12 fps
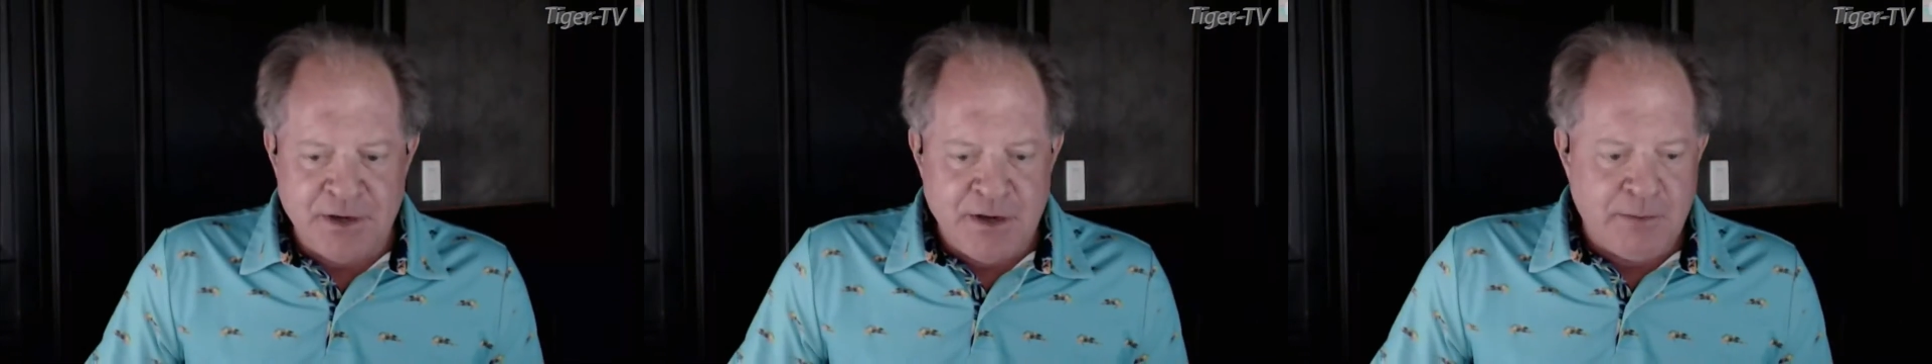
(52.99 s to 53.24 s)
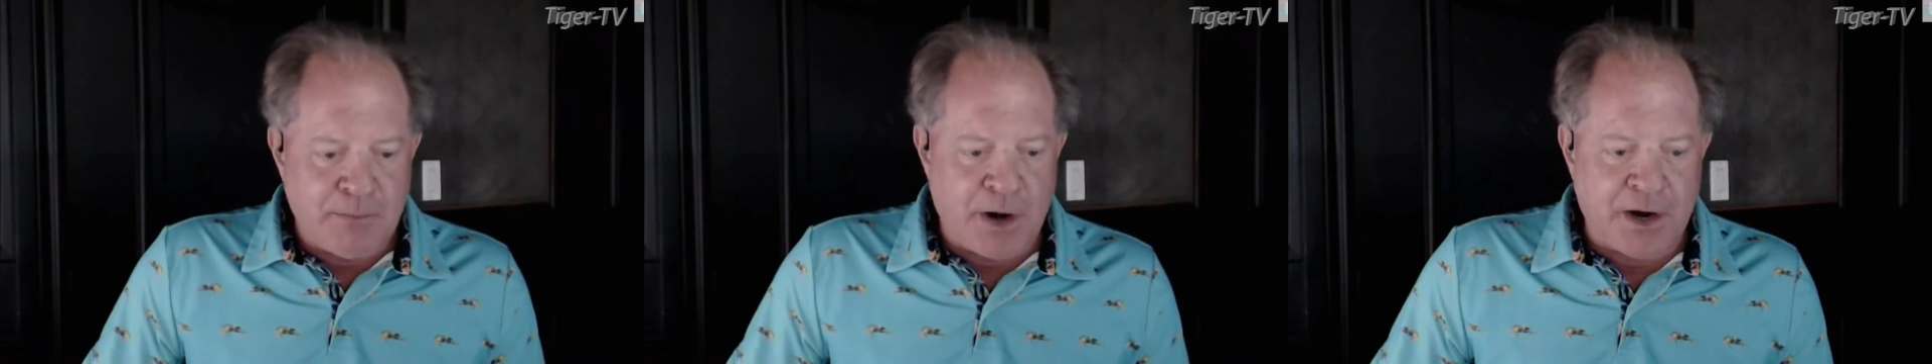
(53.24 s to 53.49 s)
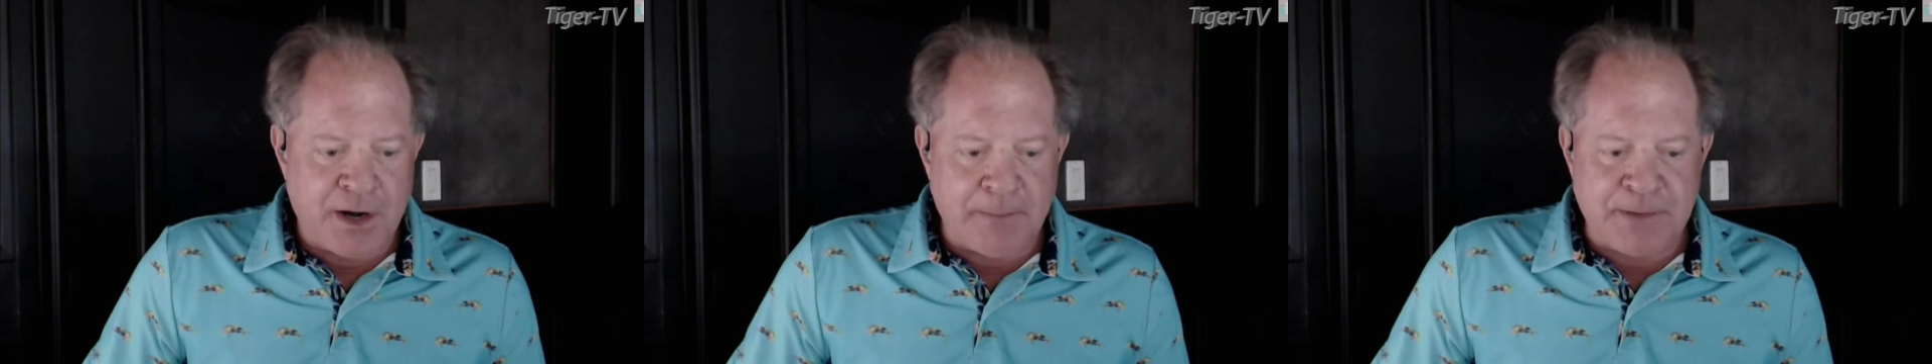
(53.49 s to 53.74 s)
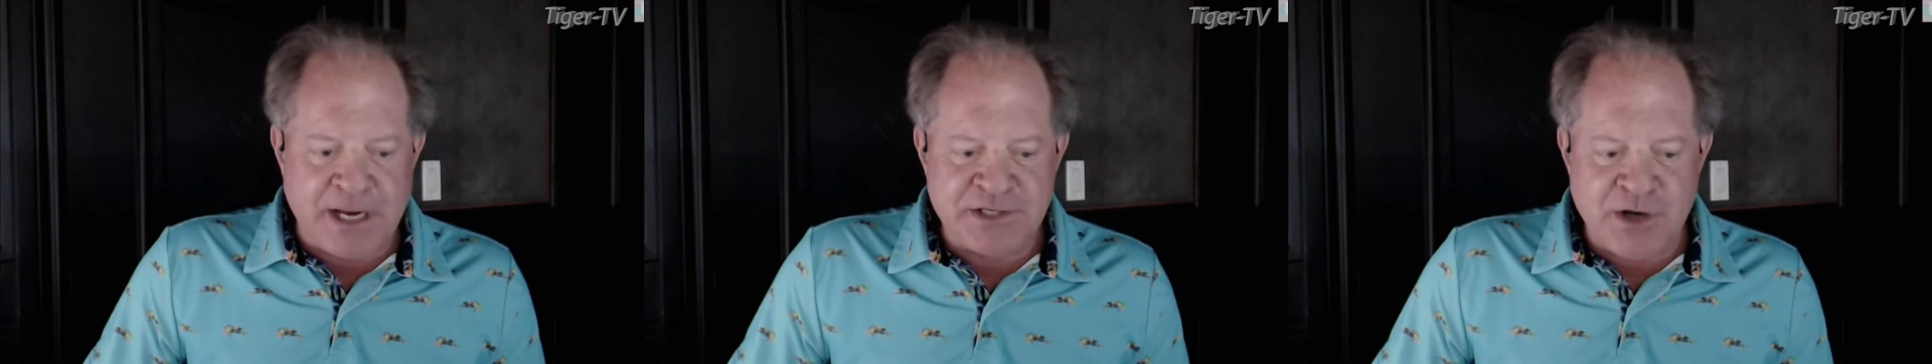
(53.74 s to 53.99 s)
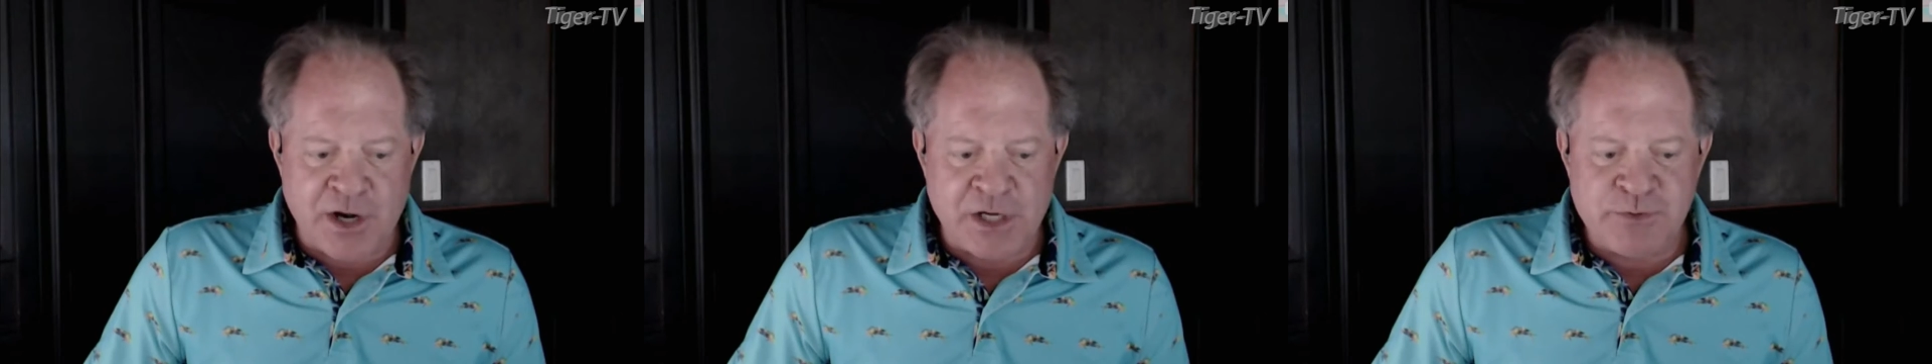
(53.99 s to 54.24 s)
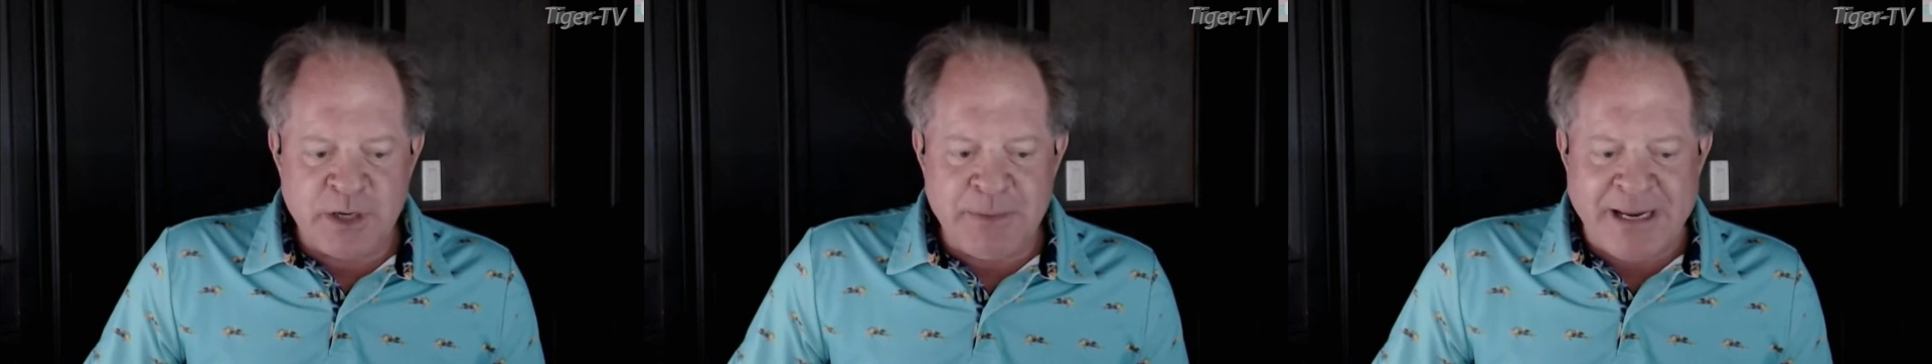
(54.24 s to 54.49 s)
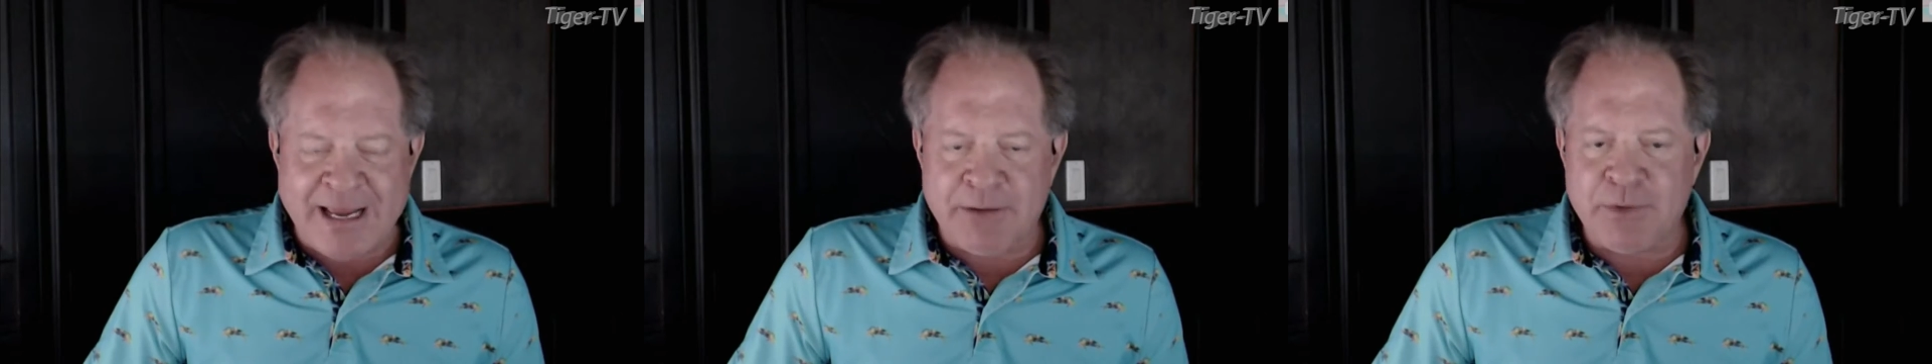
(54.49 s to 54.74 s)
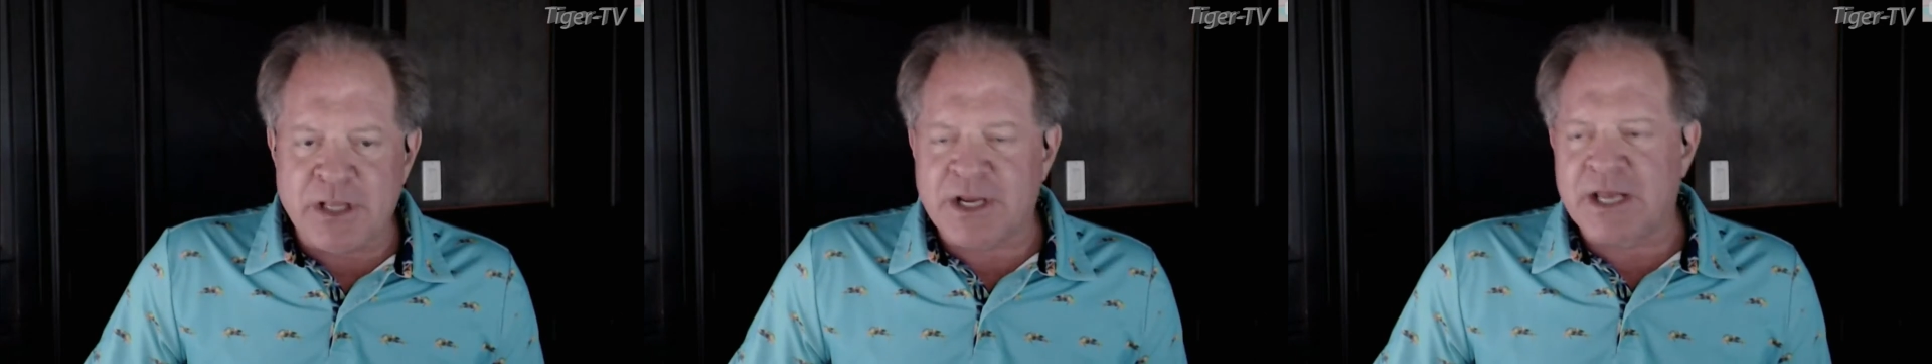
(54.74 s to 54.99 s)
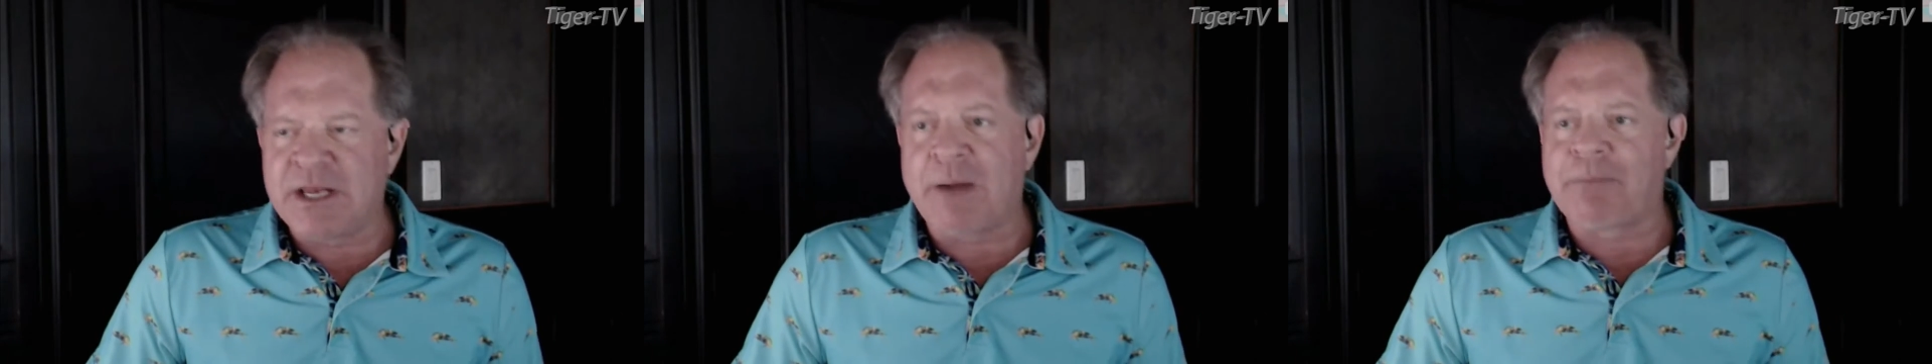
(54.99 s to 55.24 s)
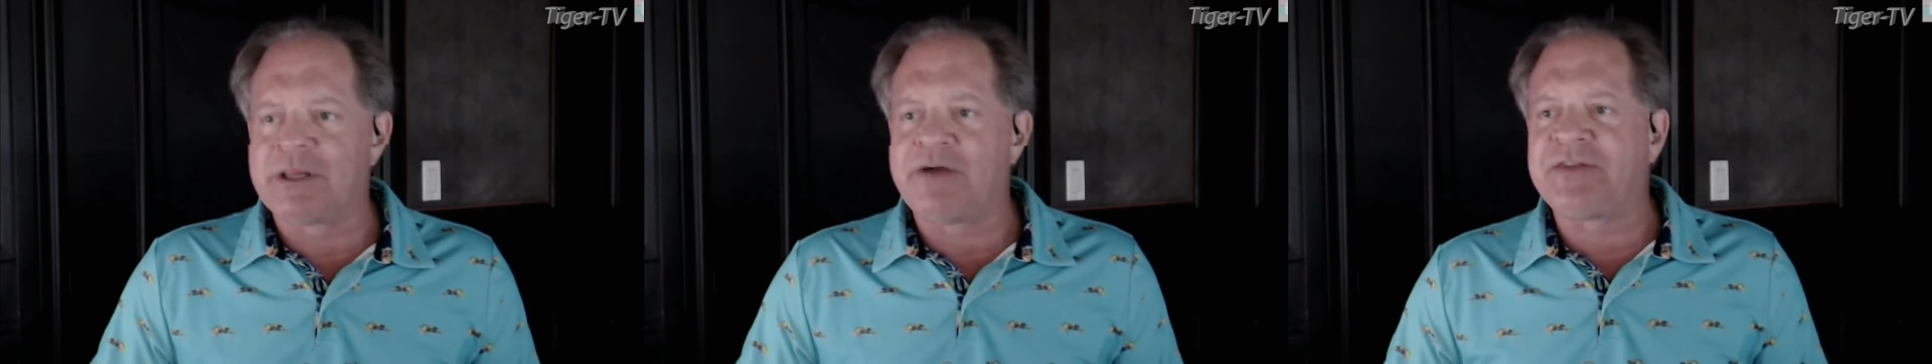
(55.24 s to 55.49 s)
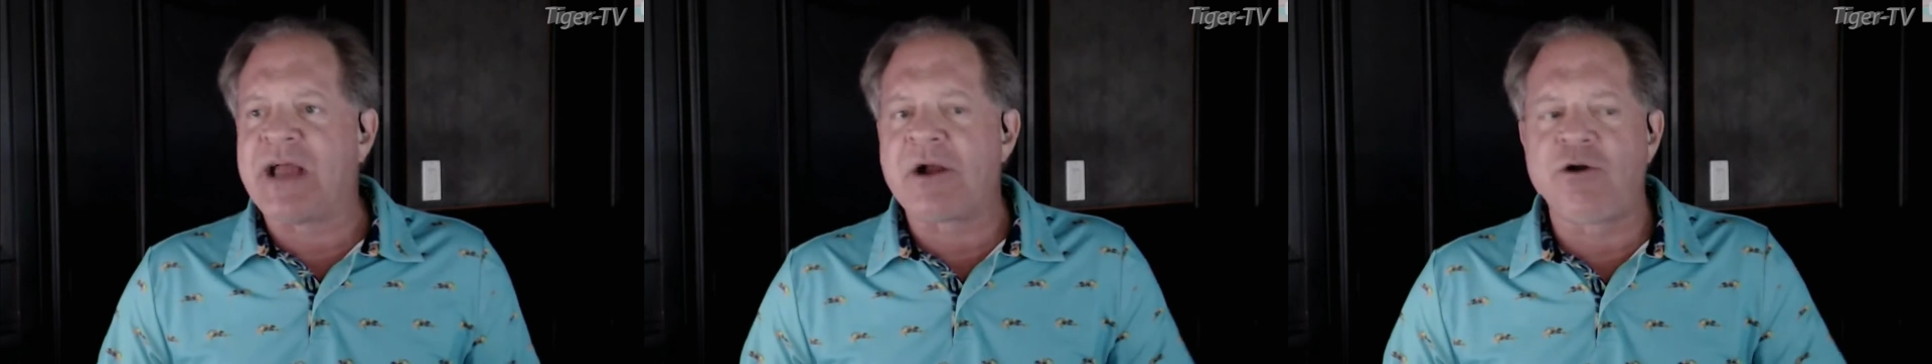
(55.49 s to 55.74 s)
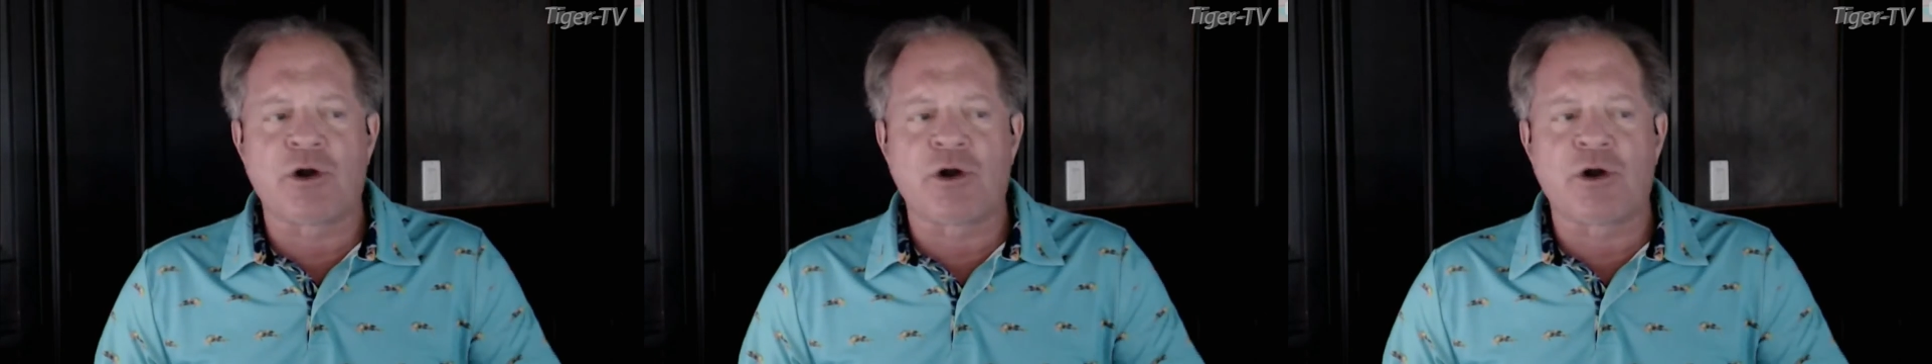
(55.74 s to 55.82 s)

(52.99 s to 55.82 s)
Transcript: market update chart. As we begin, we look in the upper left hand corner,